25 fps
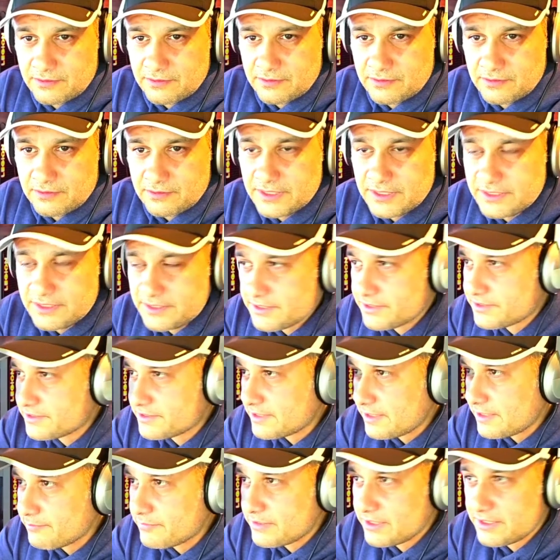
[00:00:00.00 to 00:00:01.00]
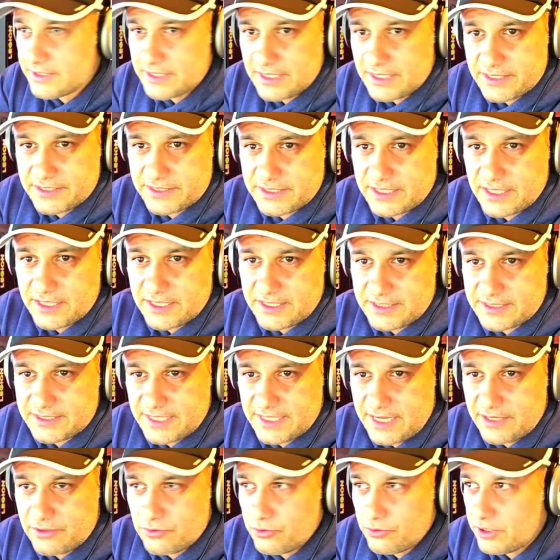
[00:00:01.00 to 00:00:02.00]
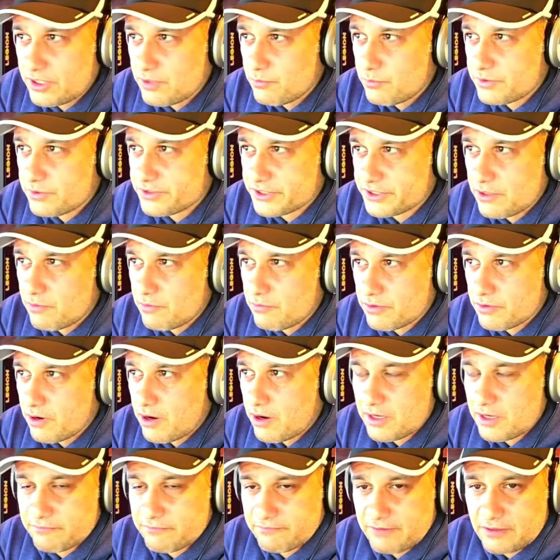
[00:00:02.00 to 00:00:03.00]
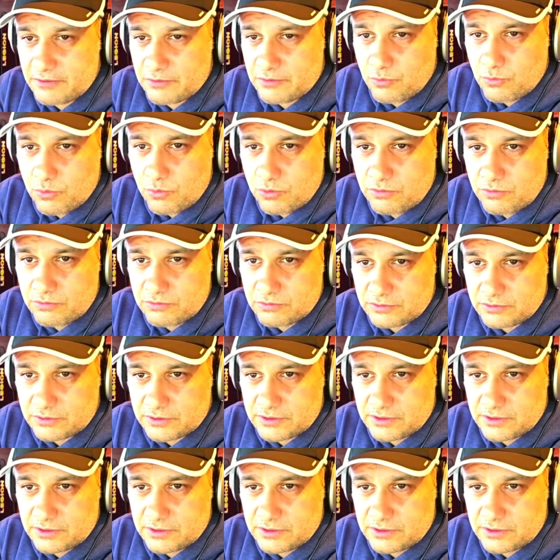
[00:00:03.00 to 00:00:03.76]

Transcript: This is something that is going to take, look at what's going on around the world.